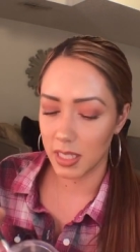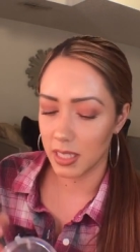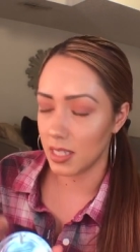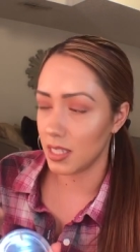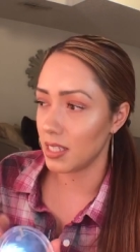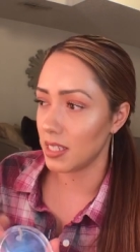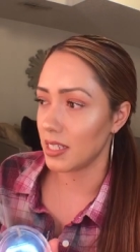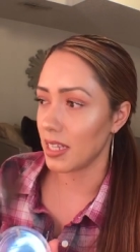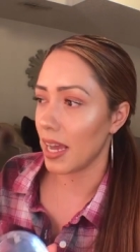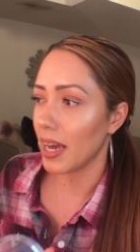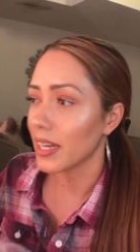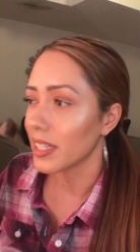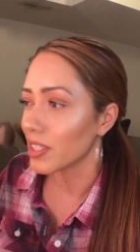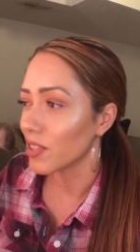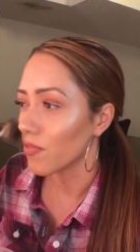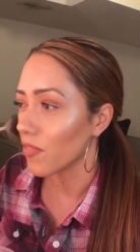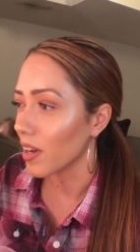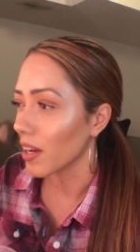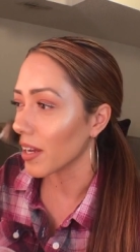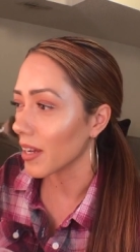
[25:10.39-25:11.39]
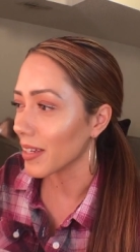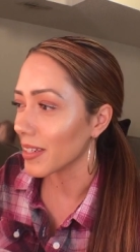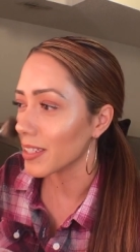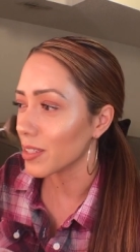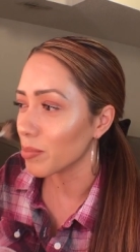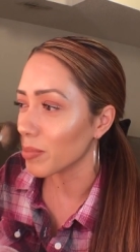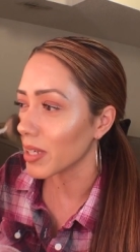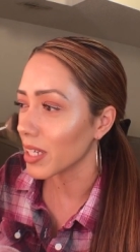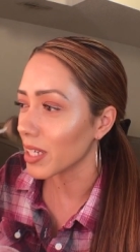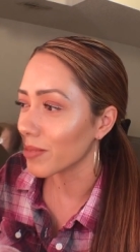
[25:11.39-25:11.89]
satisfying
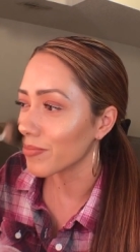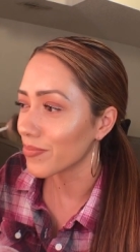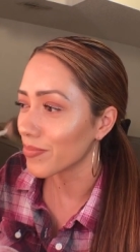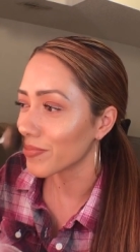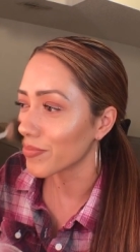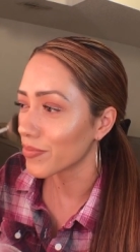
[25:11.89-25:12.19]
to me.